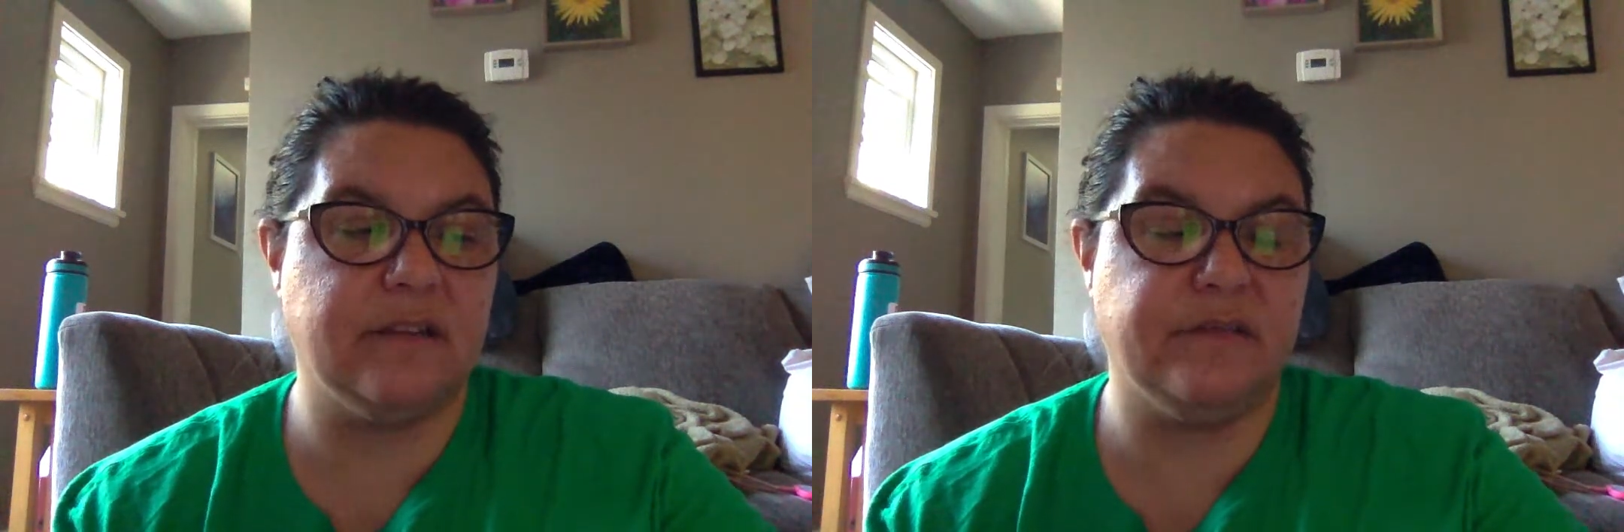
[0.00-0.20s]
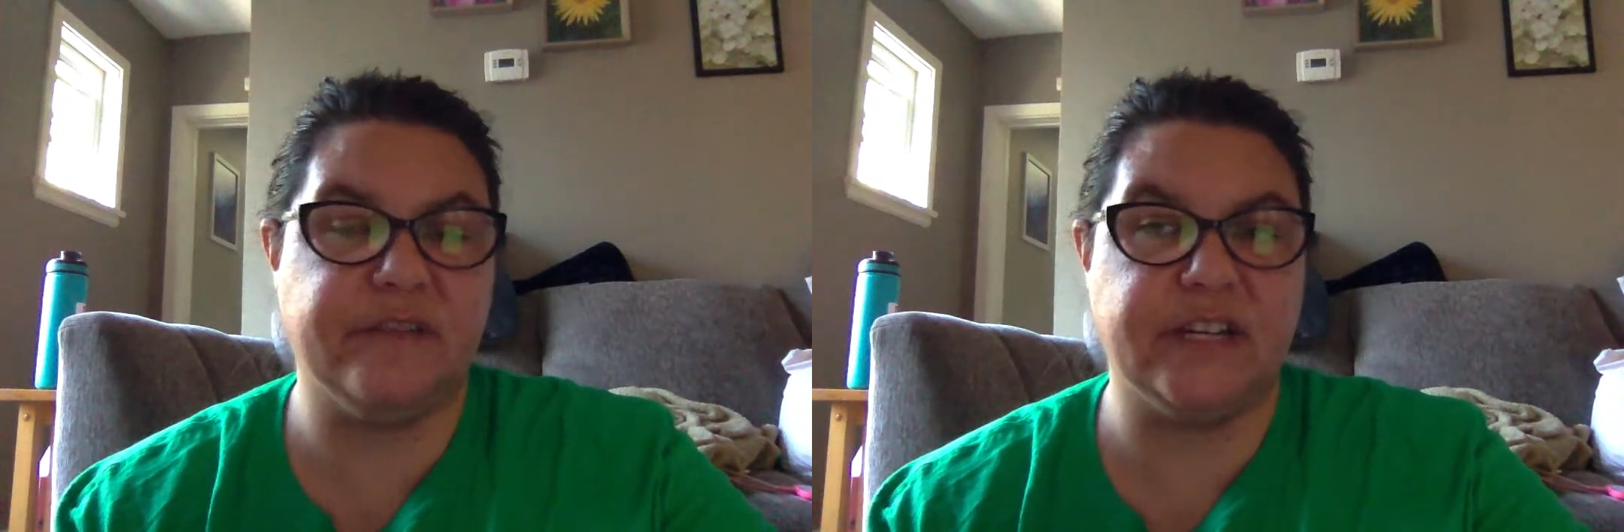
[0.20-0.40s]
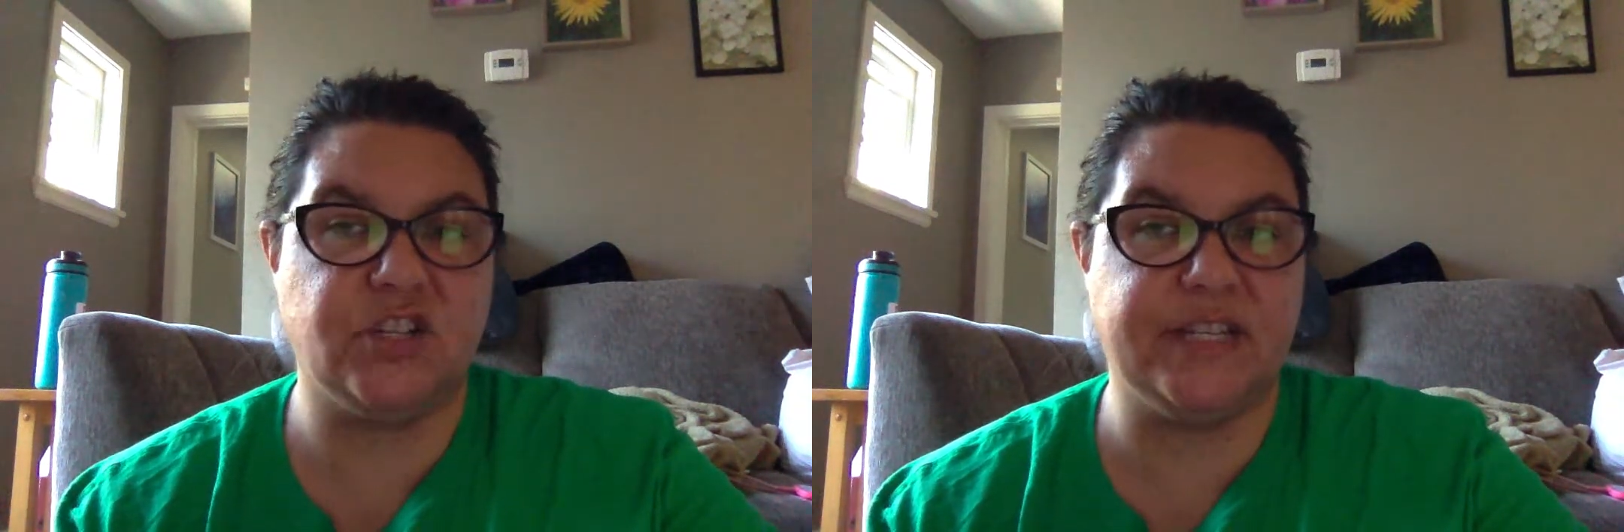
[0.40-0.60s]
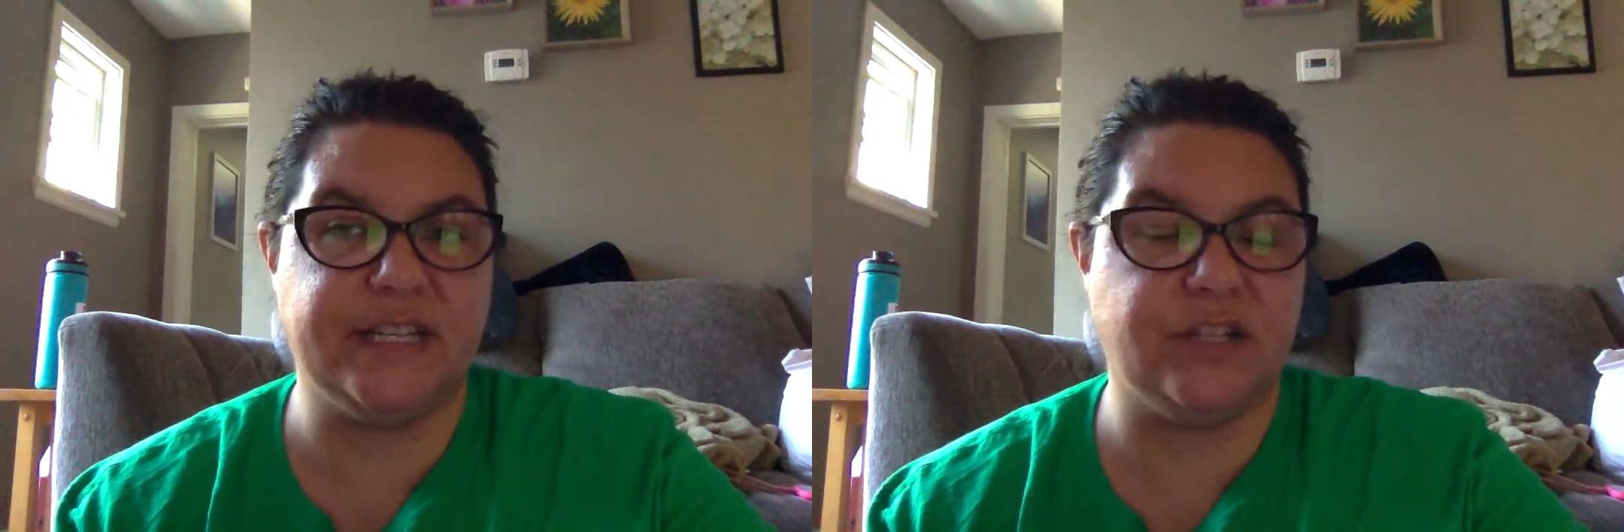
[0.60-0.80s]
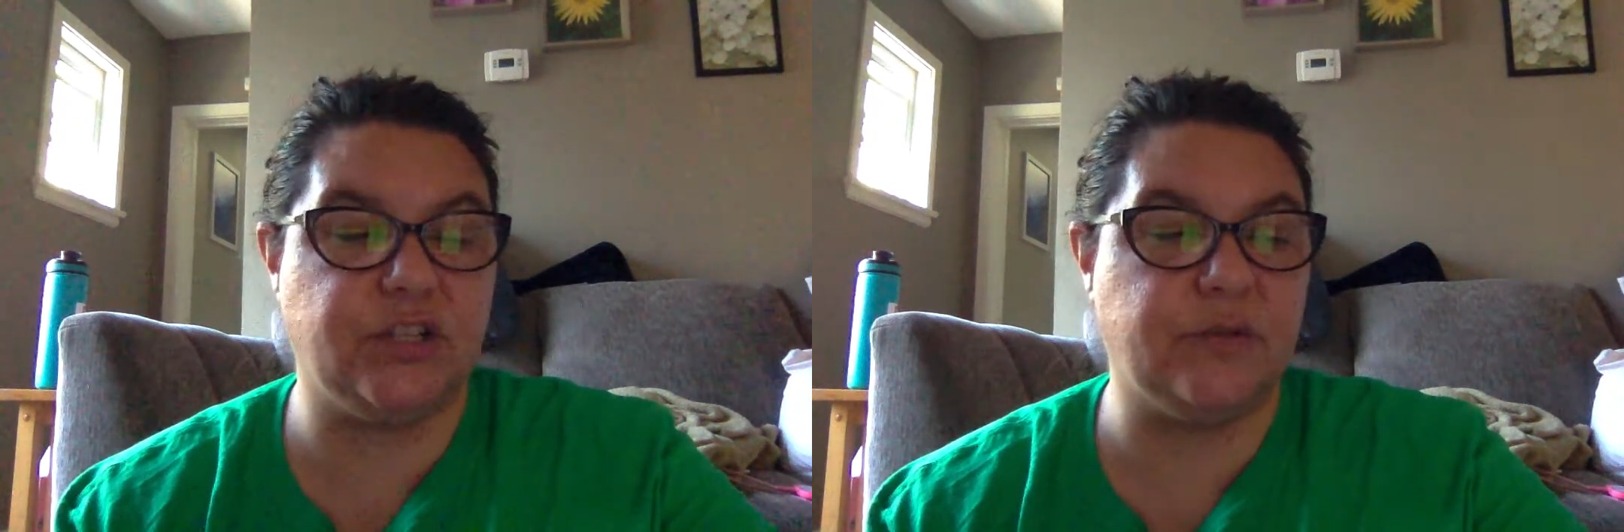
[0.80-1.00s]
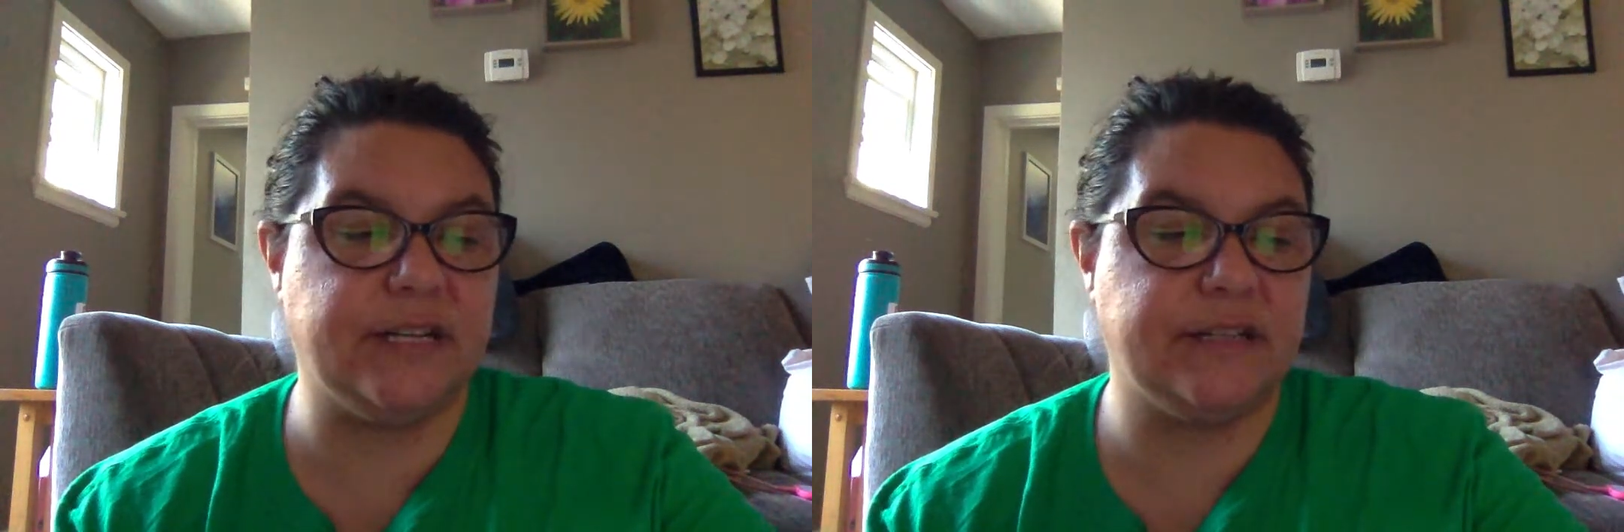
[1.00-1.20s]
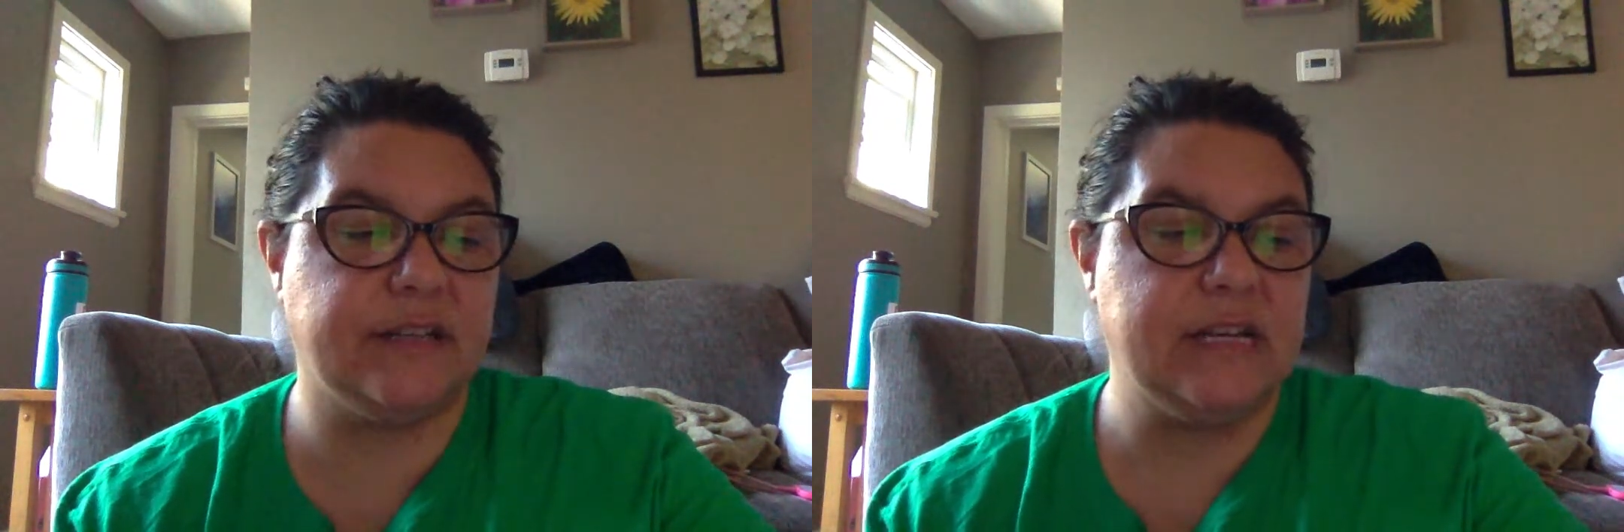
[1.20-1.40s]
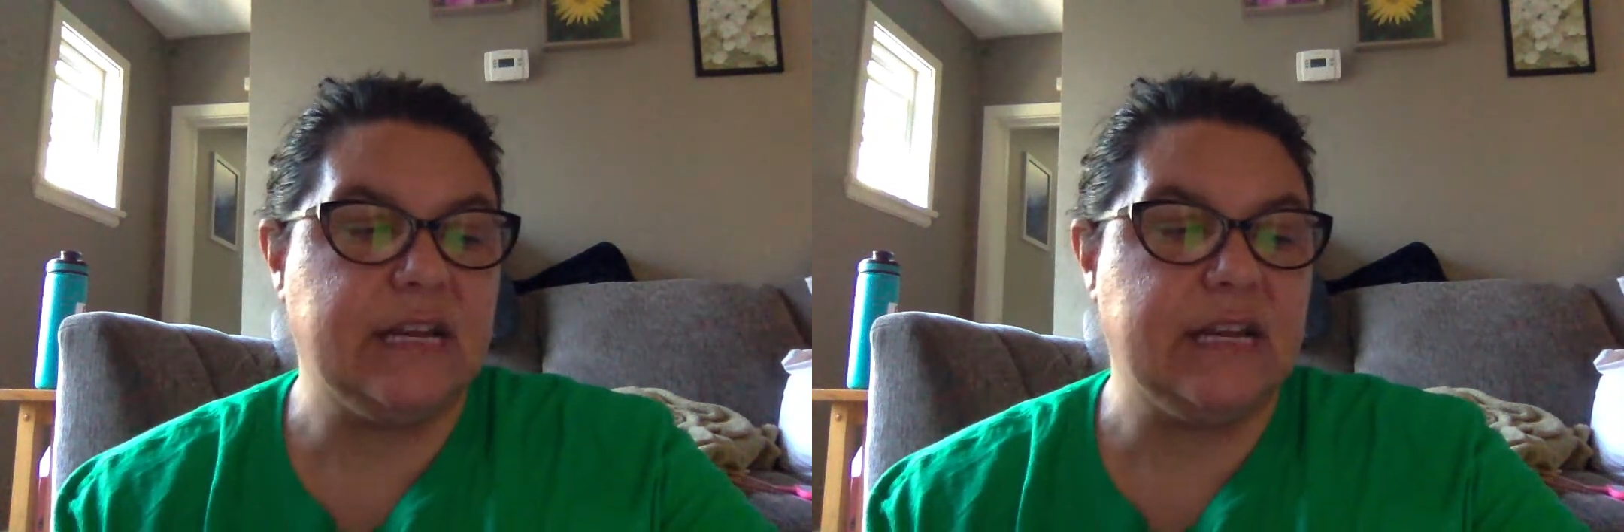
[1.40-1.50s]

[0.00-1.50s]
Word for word: Fudge didn't do it.